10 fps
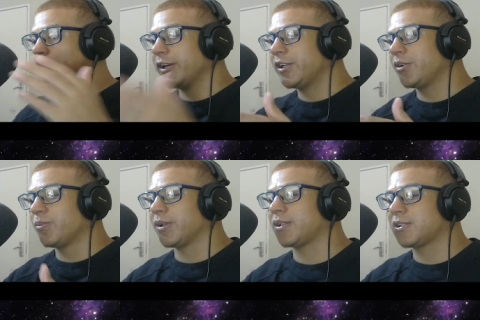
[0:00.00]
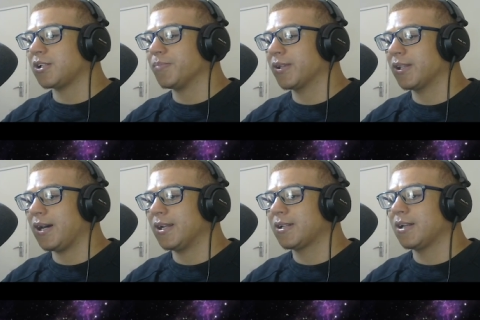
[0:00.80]
read you with something
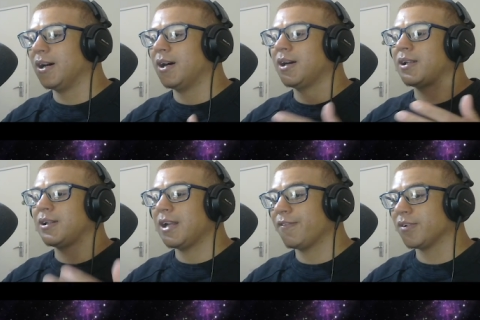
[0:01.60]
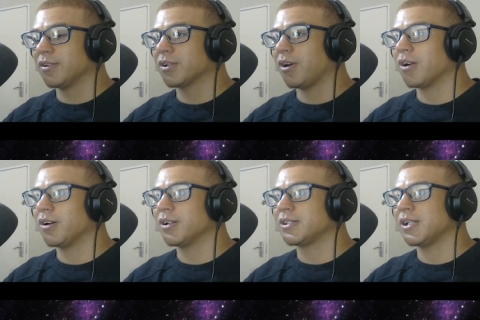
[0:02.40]
that uh, Neville
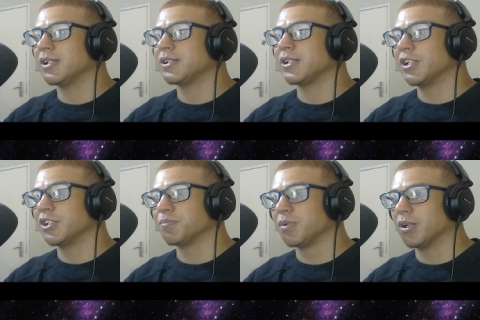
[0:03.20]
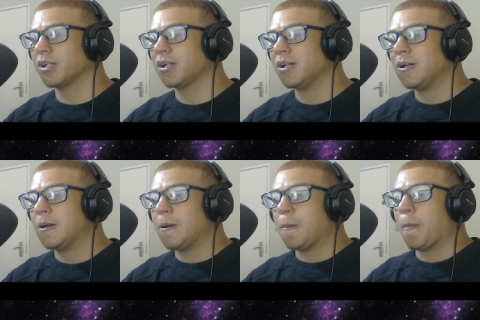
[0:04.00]
Goddard says in his book.
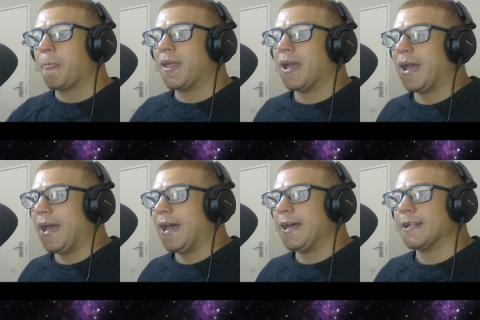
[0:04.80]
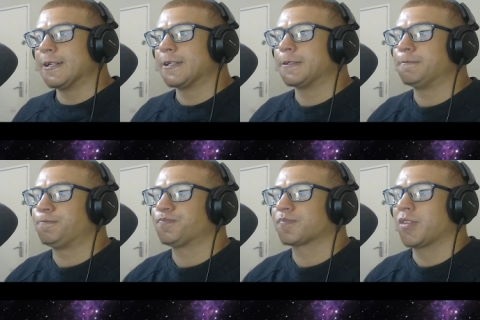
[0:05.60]
And
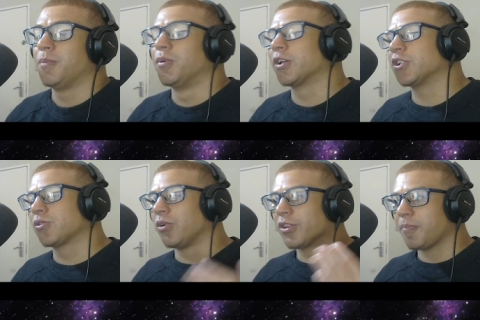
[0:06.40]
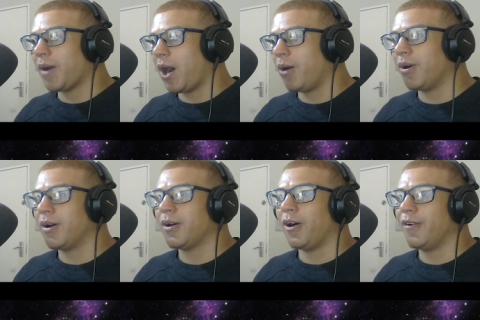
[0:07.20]
the book is called The
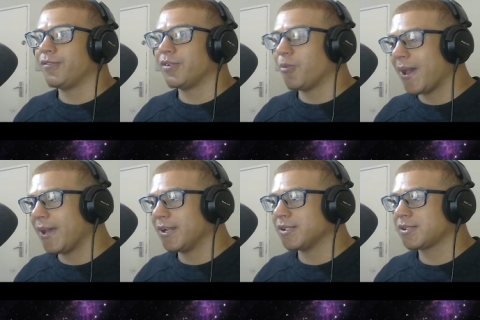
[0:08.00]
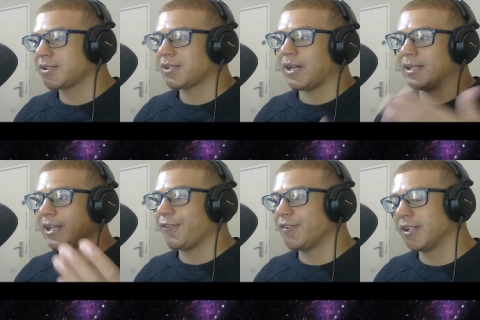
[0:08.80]
Power of Awareness. I
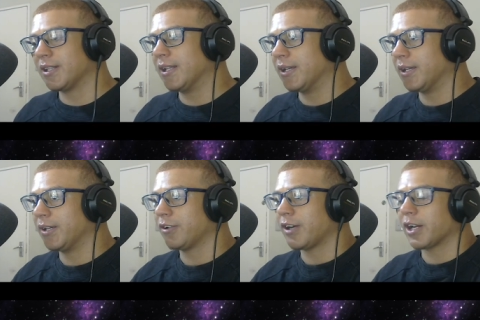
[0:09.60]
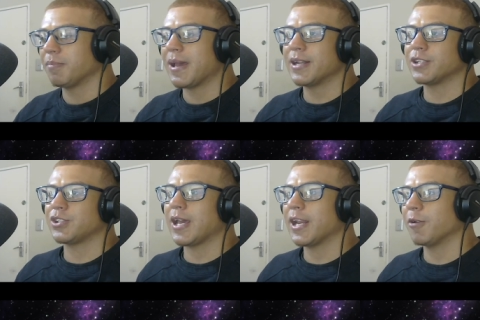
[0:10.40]
definitely recommend it
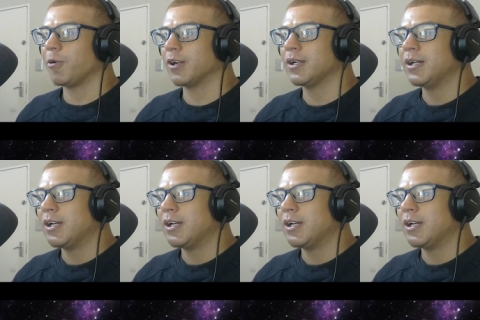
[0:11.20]
to anyone.